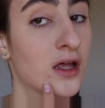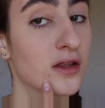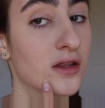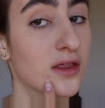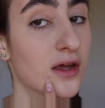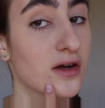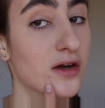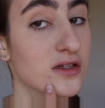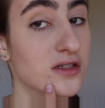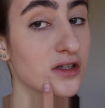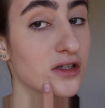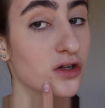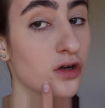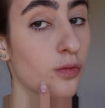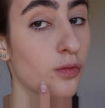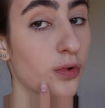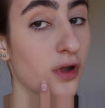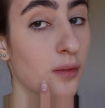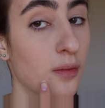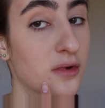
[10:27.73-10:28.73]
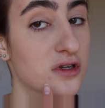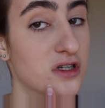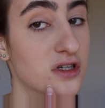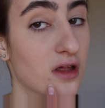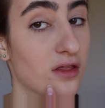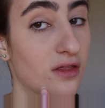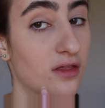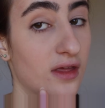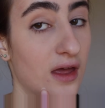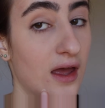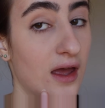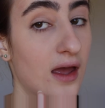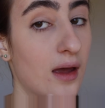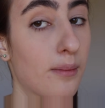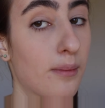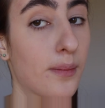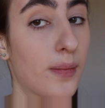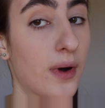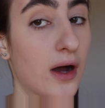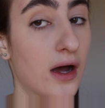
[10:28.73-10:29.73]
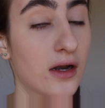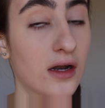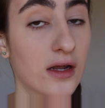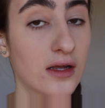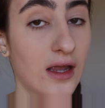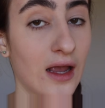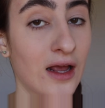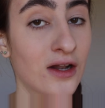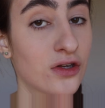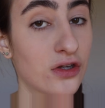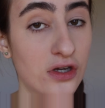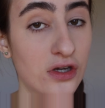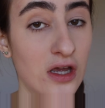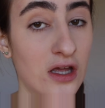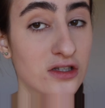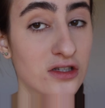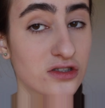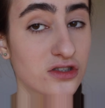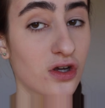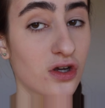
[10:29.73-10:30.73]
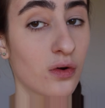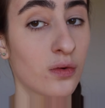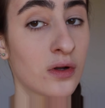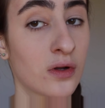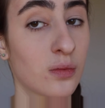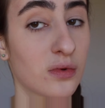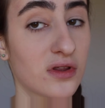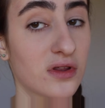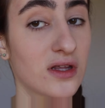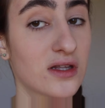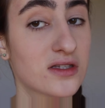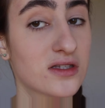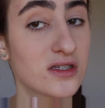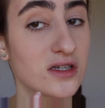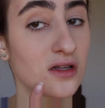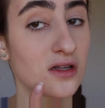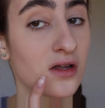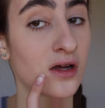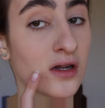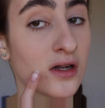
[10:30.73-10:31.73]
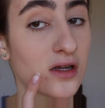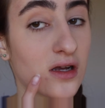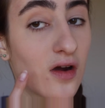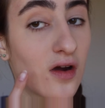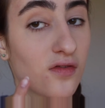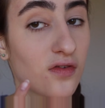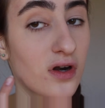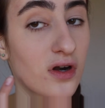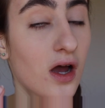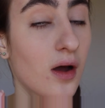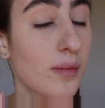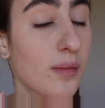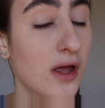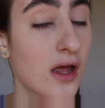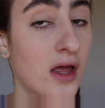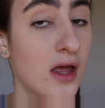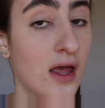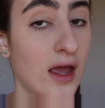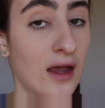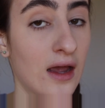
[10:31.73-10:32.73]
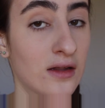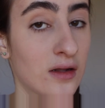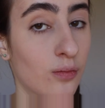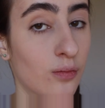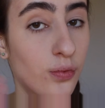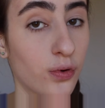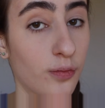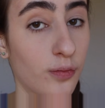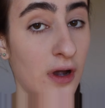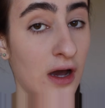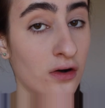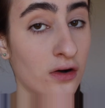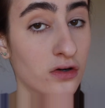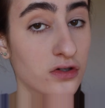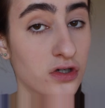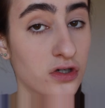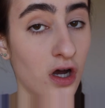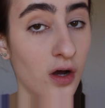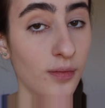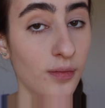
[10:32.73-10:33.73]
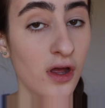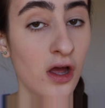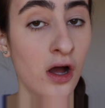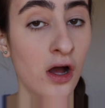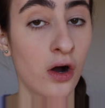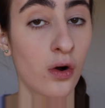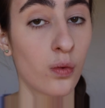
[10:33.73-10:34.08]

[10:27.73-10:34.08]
There is a little blemish there, but again, you can just go in with concealer and cover it up, and then put powder on top.